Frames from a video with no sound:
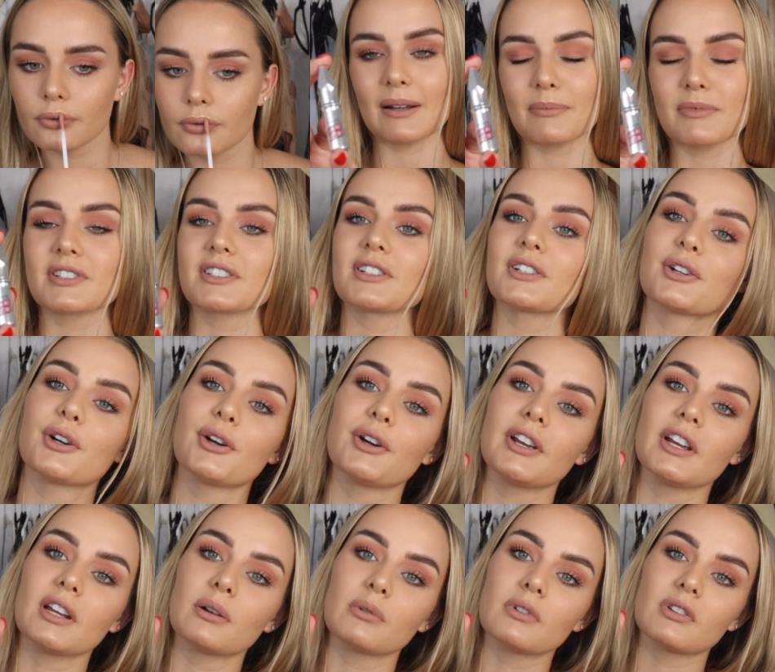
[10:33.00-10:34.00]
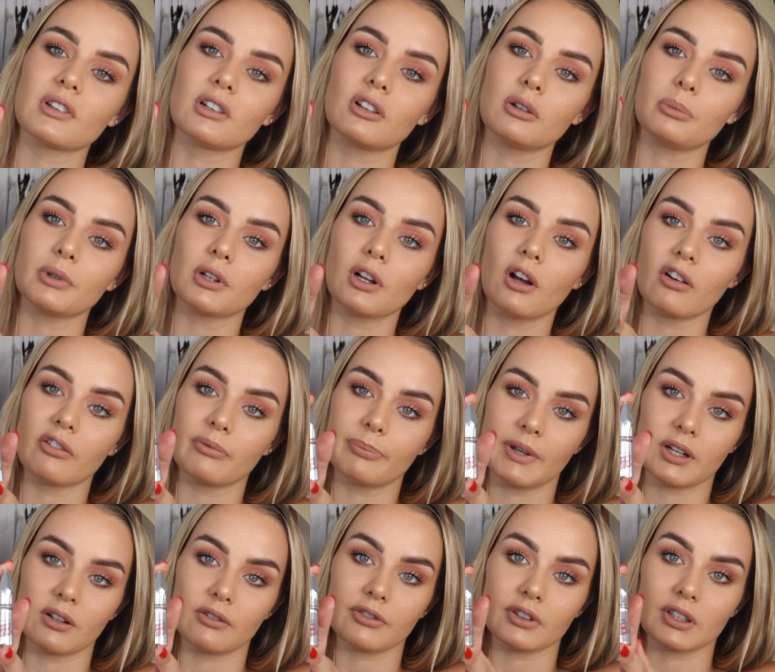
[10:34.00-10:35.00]
I'm just gonna go in with a little bit of
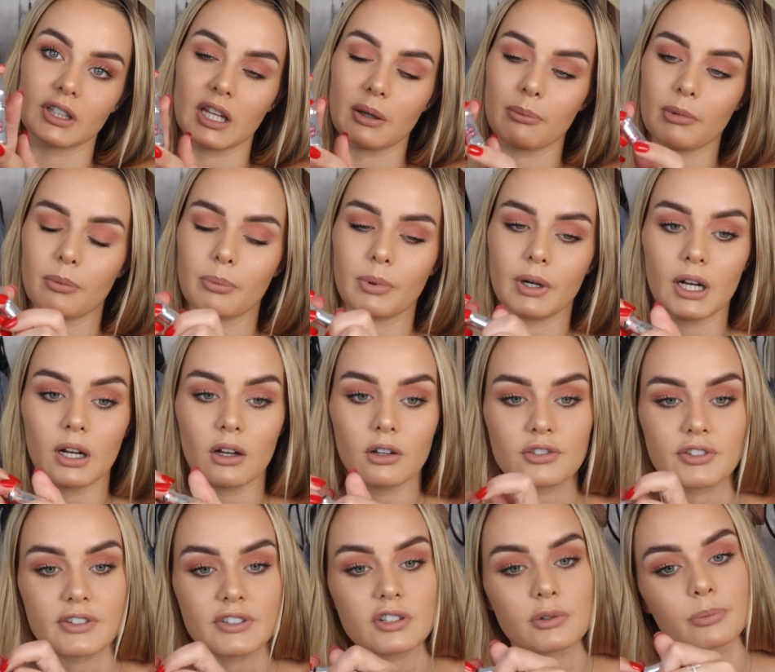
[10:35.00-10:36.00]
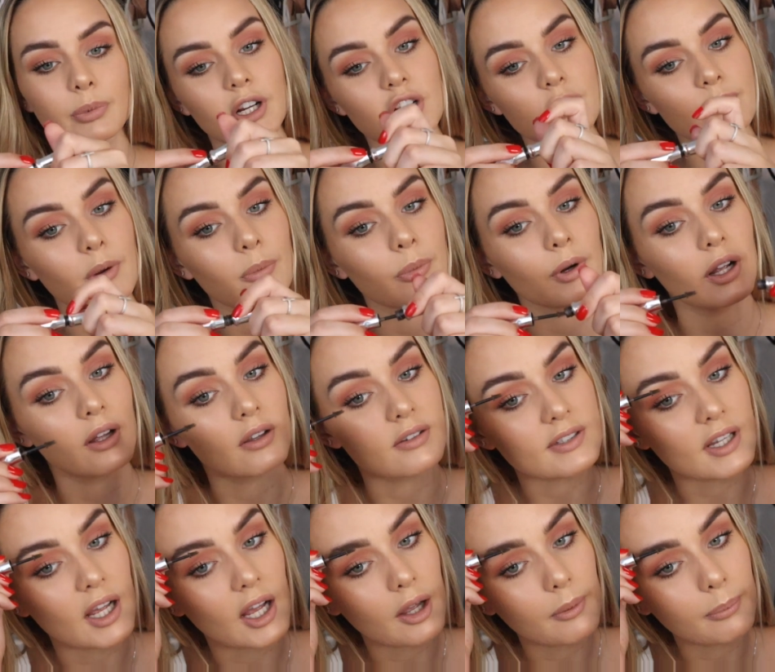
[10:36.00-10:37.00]
Benefit Gimme Brow just to brush my
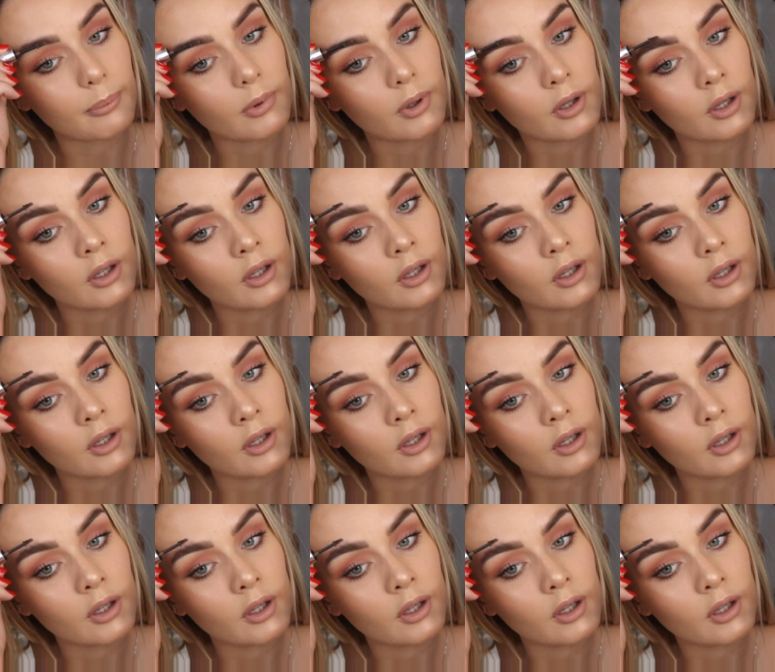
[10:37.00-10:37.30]
brows up